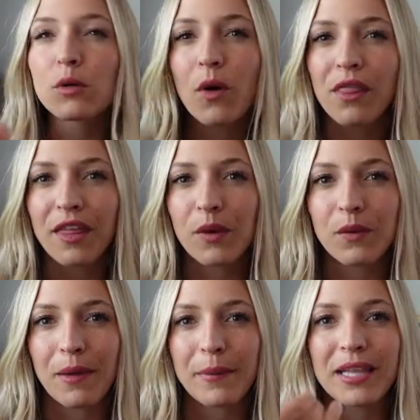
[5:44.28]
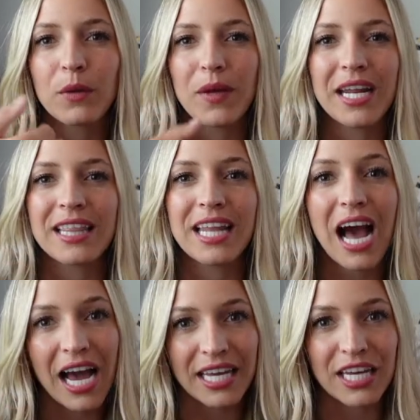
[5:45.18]
one thing with baby led weaning that
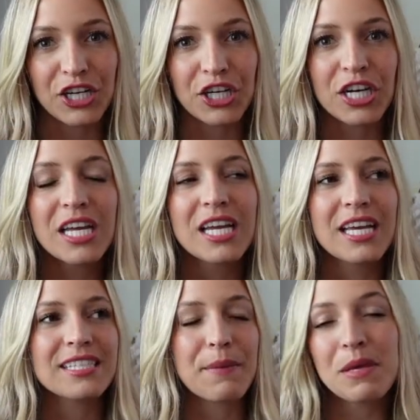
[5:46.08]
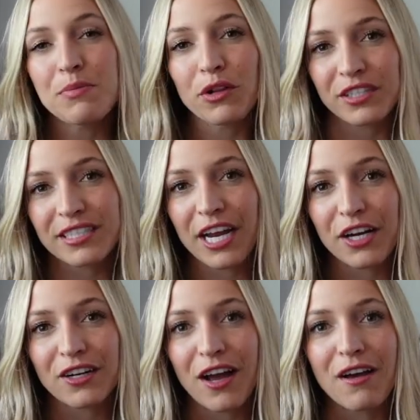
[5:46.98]
I hear is that people are
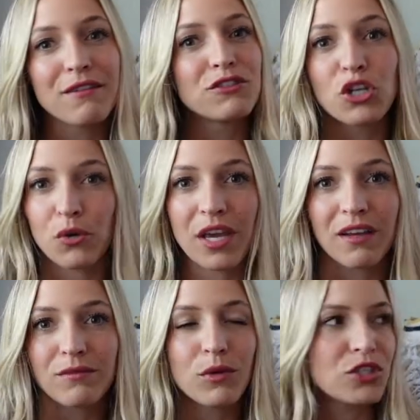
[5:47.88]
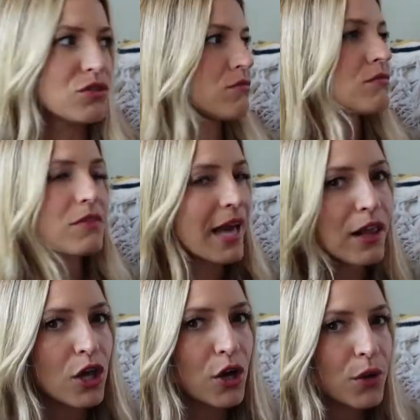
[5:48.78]
scared of choking, which
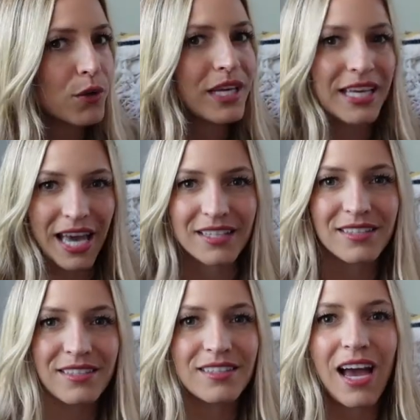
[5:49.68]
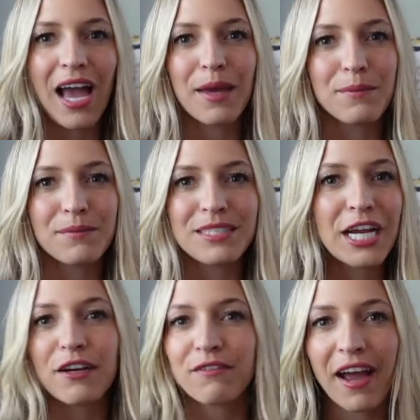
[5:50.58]
hello, yes. I am
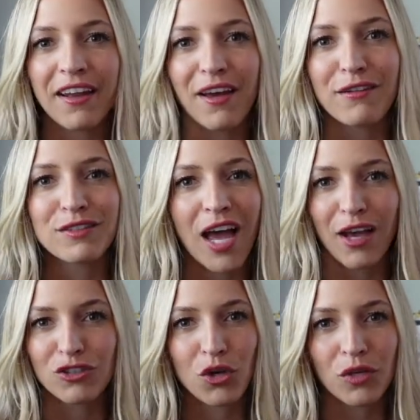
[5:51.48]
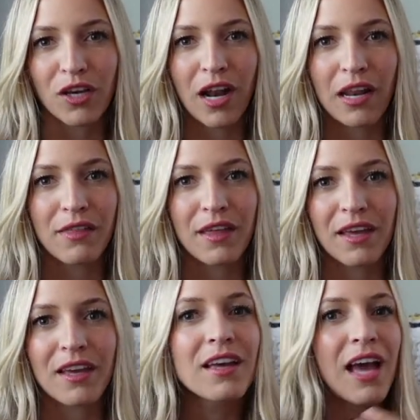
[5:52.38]
terrified of Zion choking on
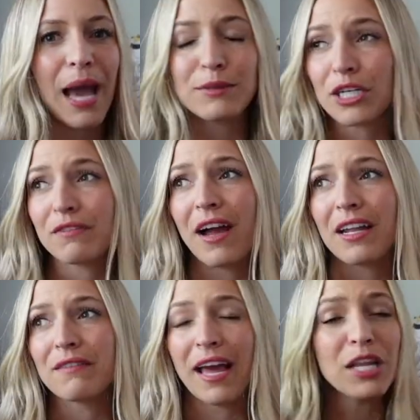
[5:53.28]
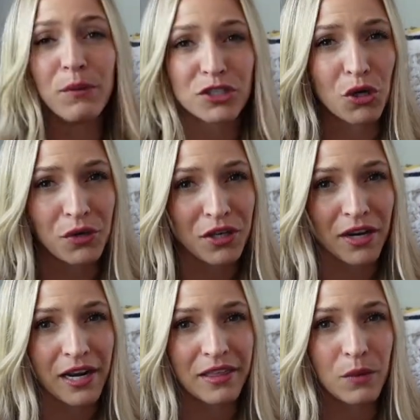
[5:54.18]
anything. I'm terrified of anyone choking on
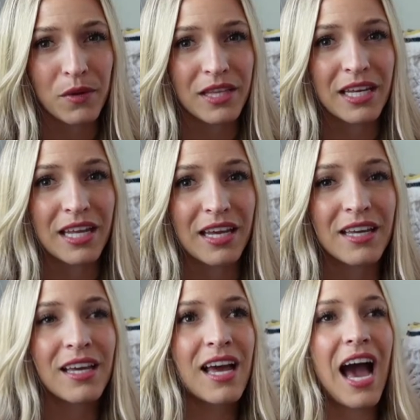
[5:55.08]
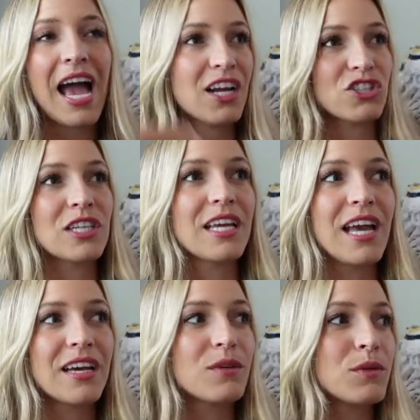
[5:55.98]
anything with eating. I
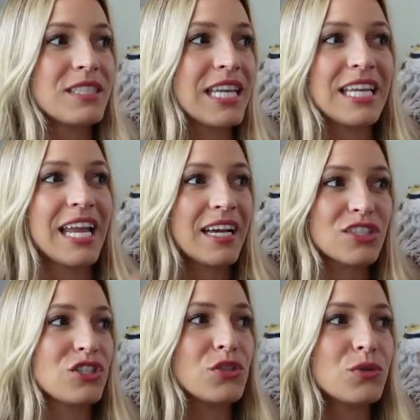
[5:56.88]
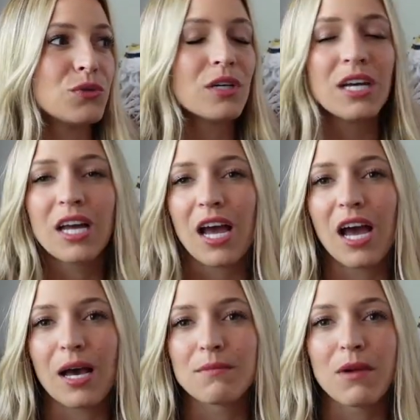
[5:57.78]
actually was sitting next to
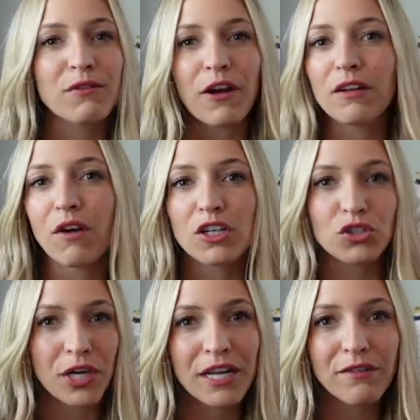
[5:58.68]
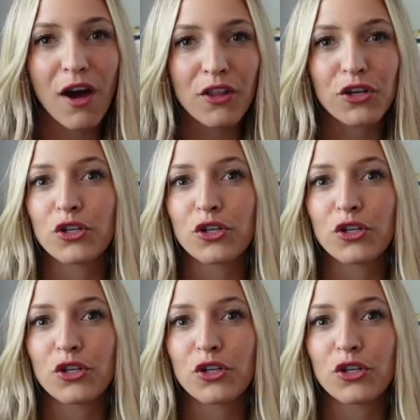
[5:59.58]
um, a friend of ours' grandfather